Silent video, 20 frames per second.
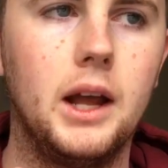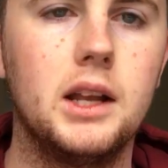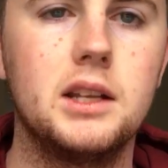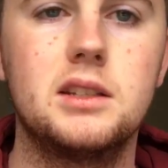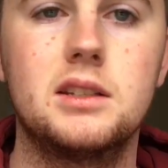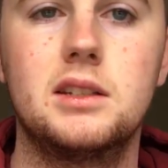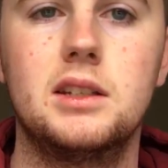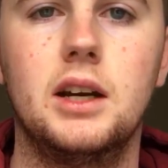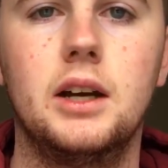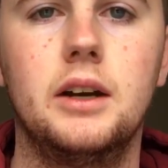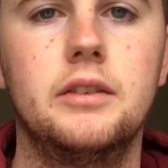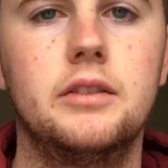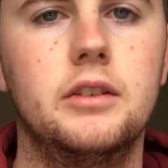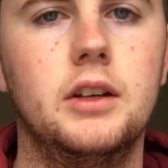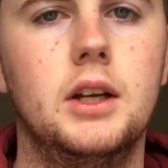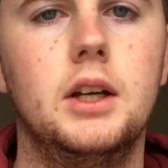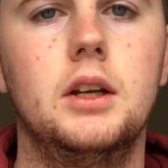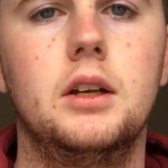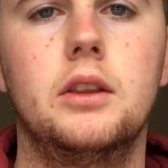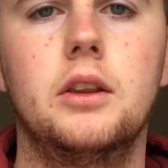Stuff,
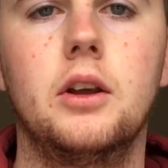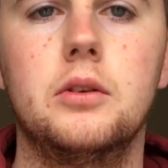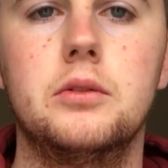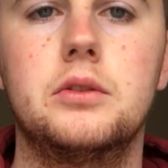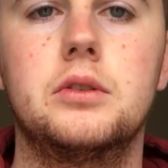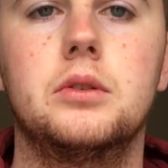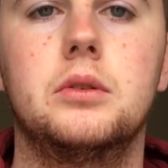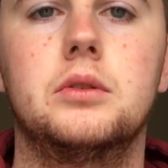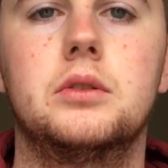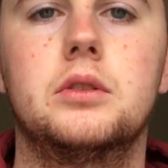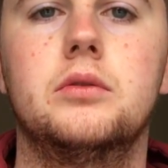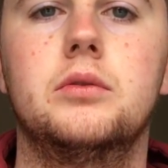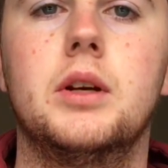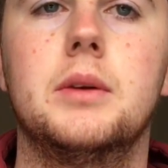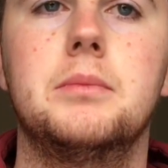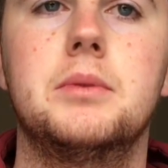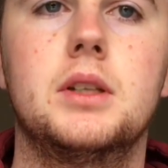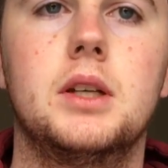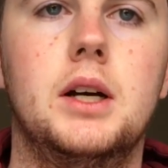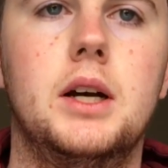those sorts of
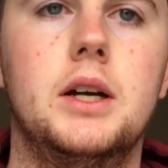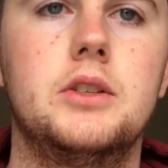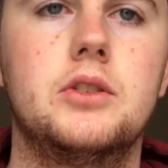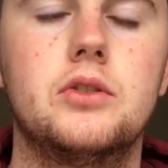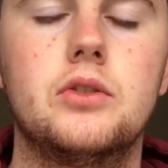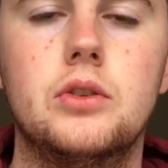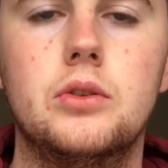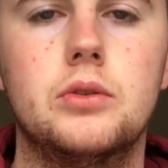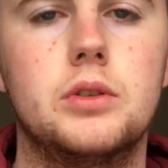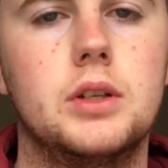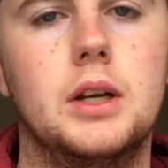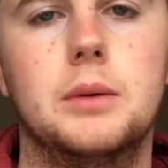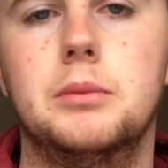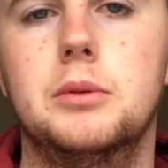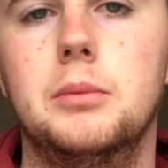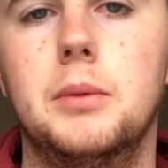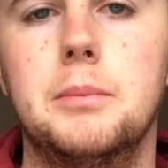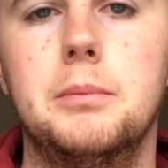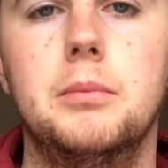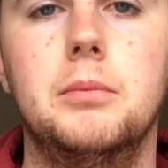websites, News Hub
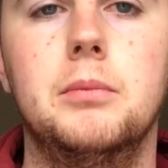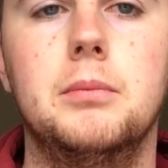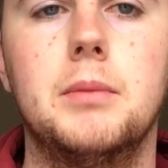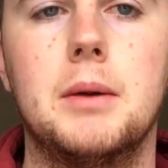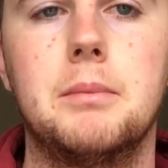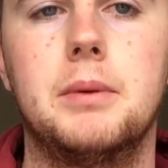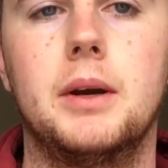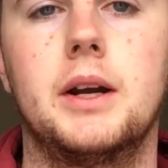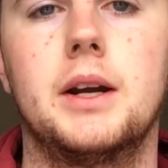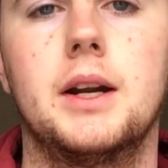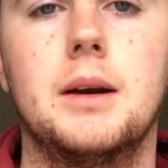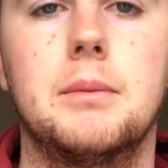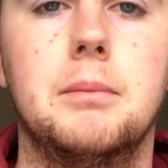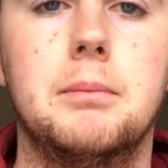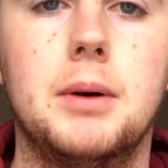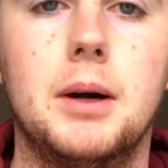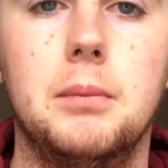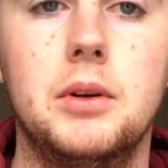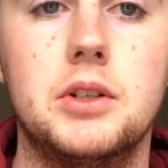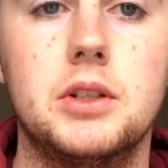might pick it up
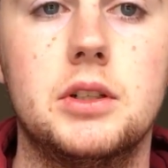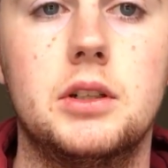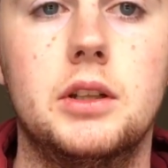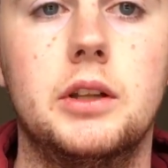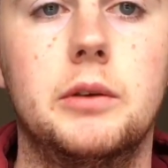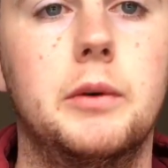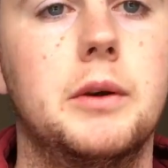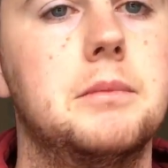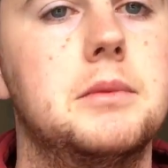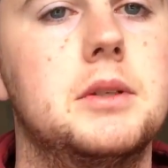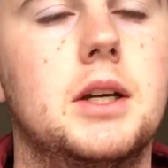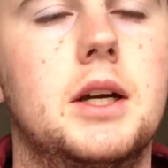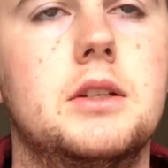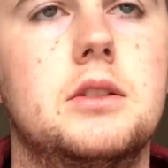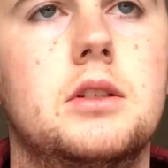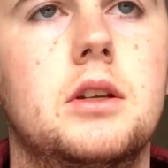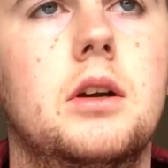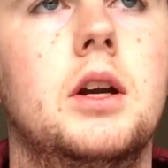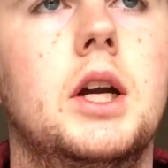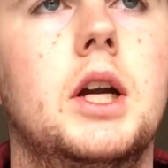and publish it to their website.
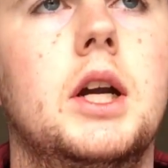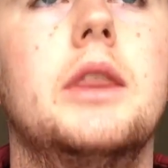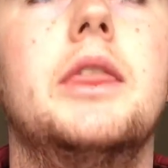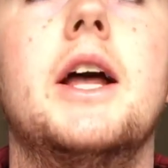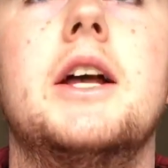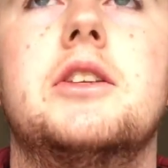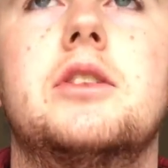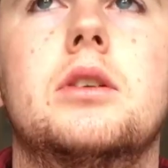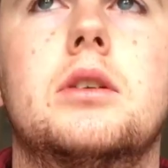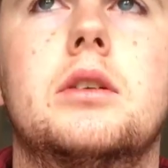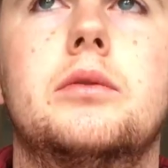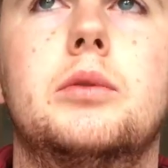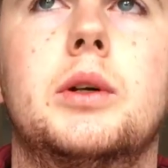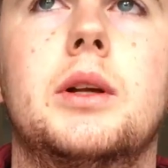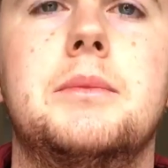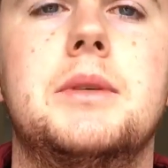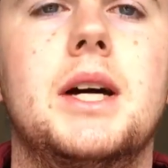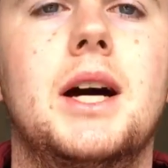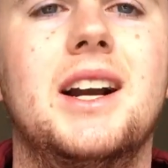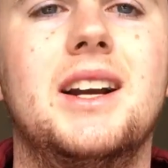So that's sort of what
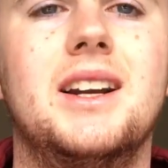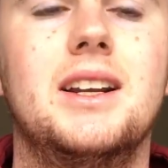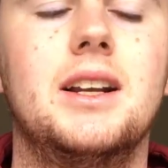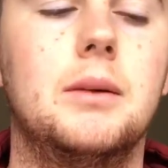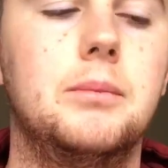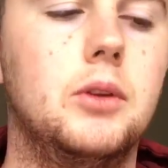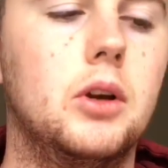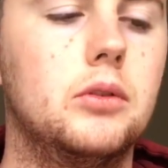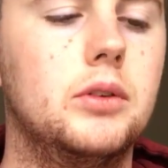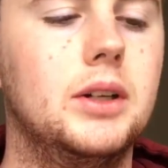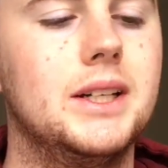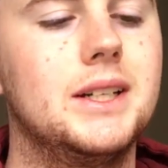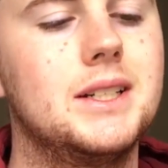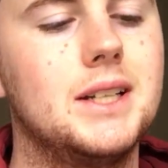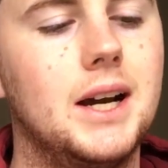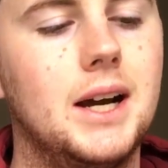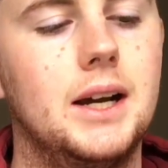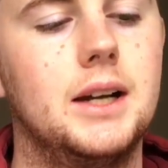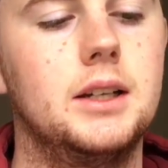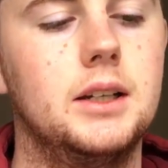I'm targeting. I'm not really
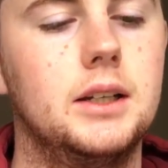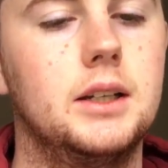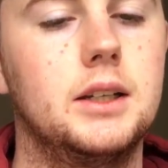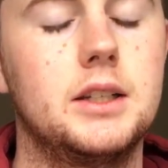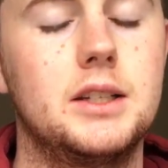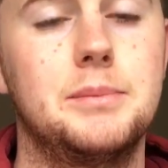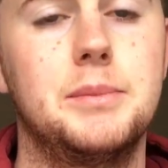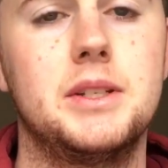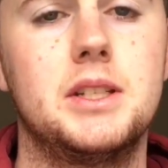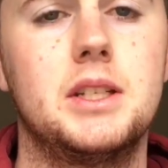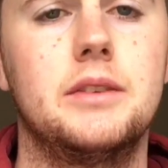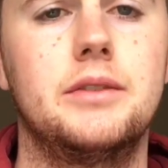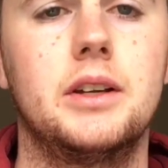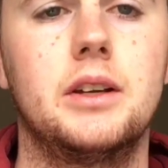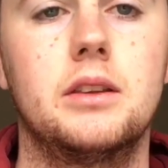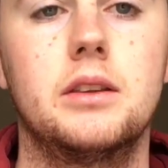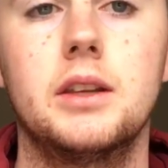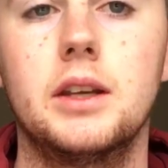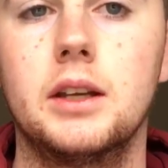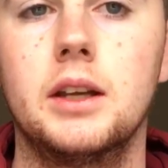targeting a
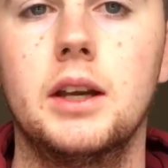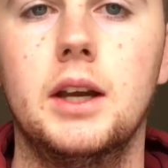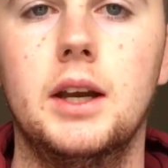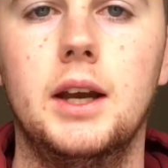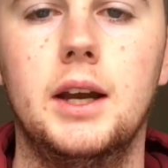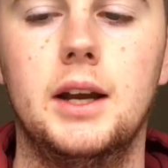specific thing.